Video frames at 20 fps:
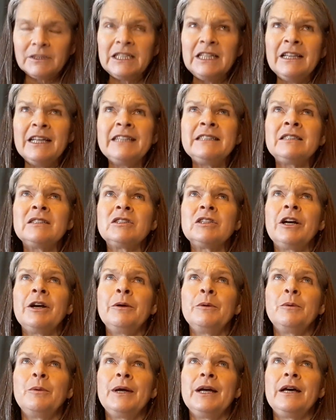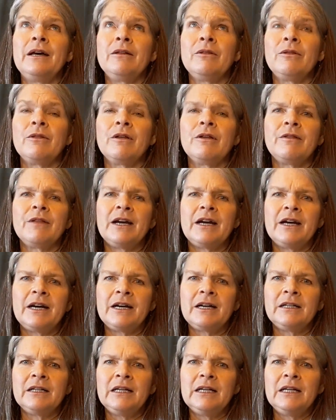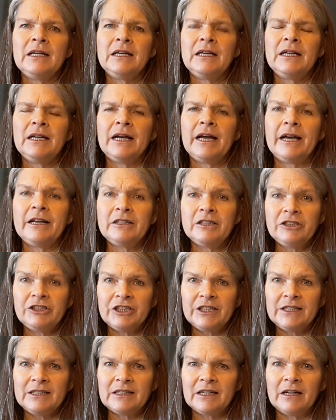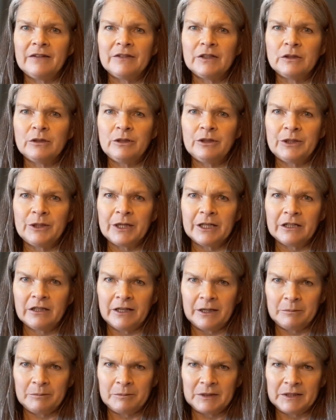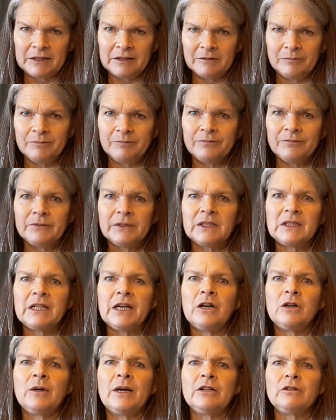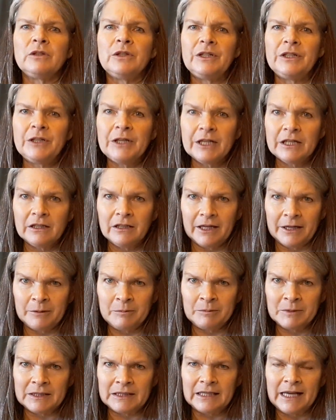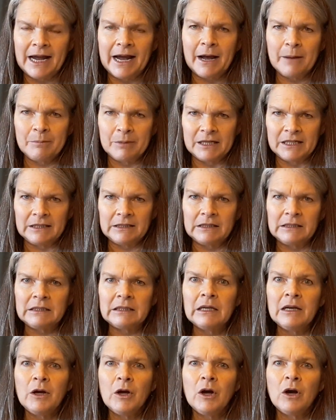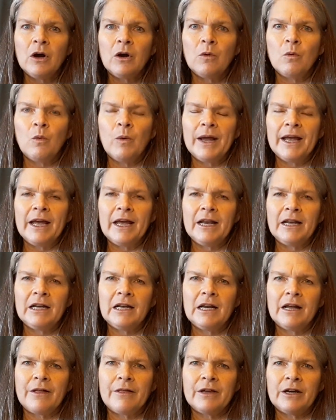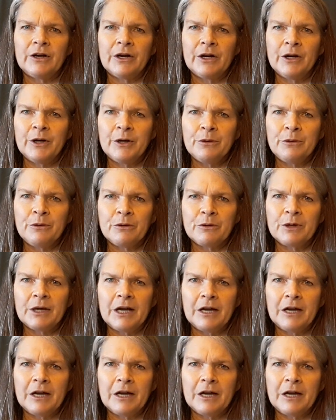let's start with the energies of a lunar eclipse. So a lunar eclipse happens when the Earth